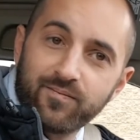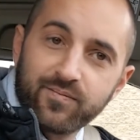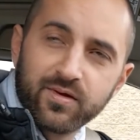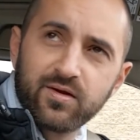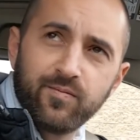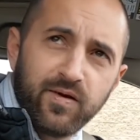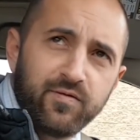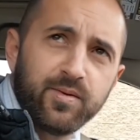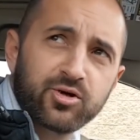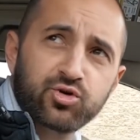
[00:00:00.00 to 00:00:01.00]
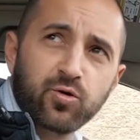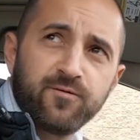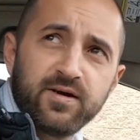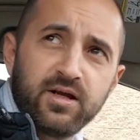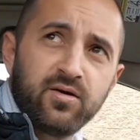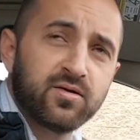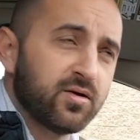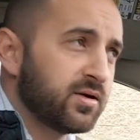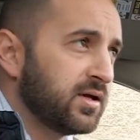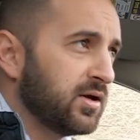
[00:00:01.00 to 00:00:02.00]
because if you make short videos
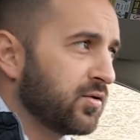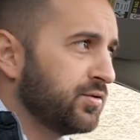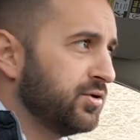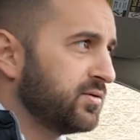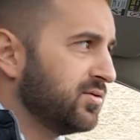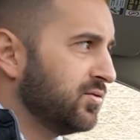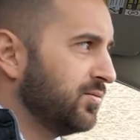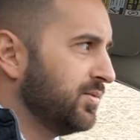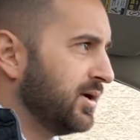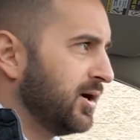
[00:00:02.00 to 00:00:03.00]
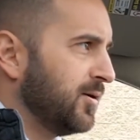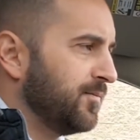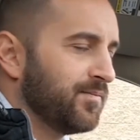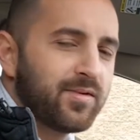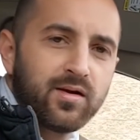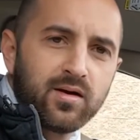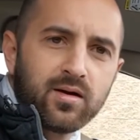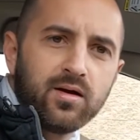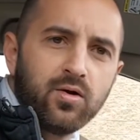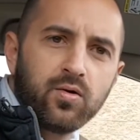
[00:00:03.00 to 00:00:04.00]
on here on YouTube,
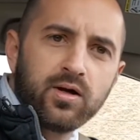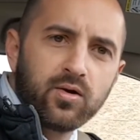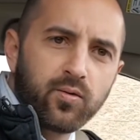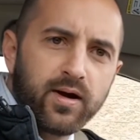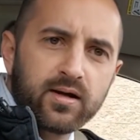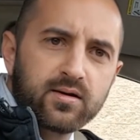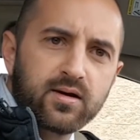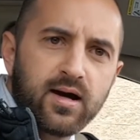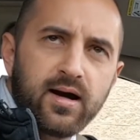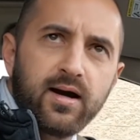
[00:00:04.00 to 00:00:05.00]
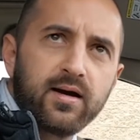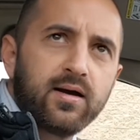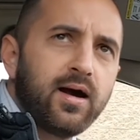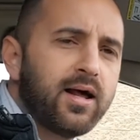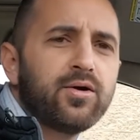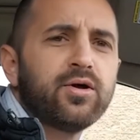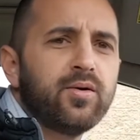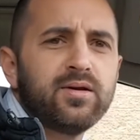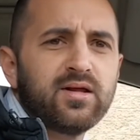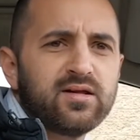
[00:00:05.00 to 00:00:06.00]
you don't get ranked high. I don't know.
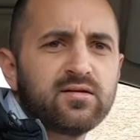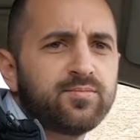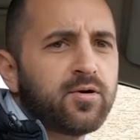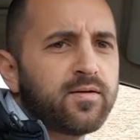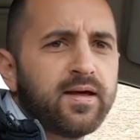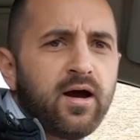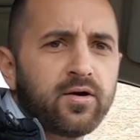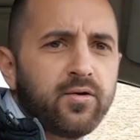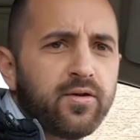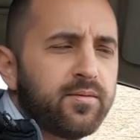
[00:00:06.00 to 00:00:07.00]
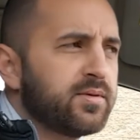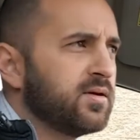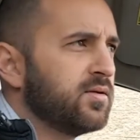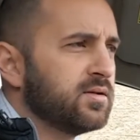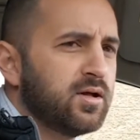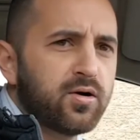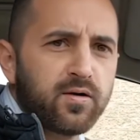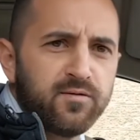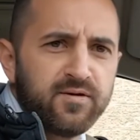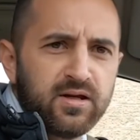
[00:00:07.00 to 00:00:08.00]
It's just part of the algorithm. So the longer
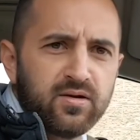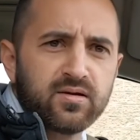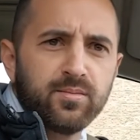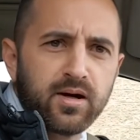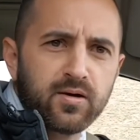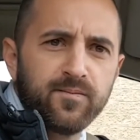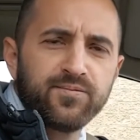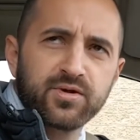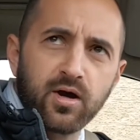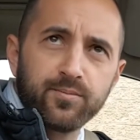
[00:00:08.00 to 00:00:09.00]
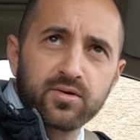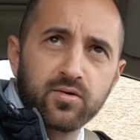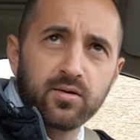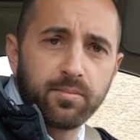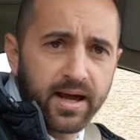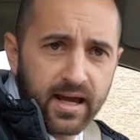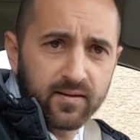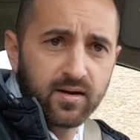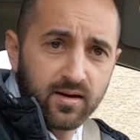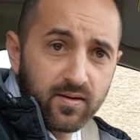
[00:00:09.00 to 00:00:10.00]
the videos, the better. So I'm just going to
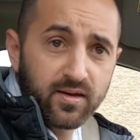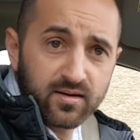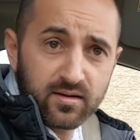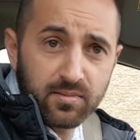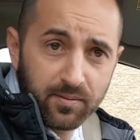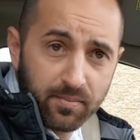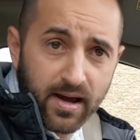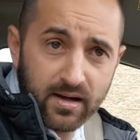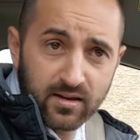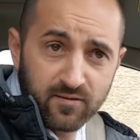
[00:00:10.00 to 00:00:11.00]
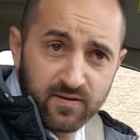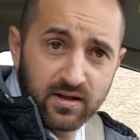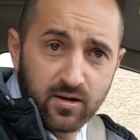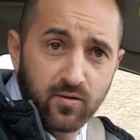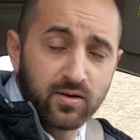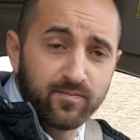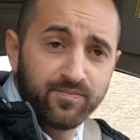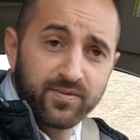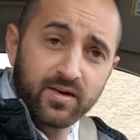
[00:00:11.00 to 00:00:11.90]
pad. This is me padding the video and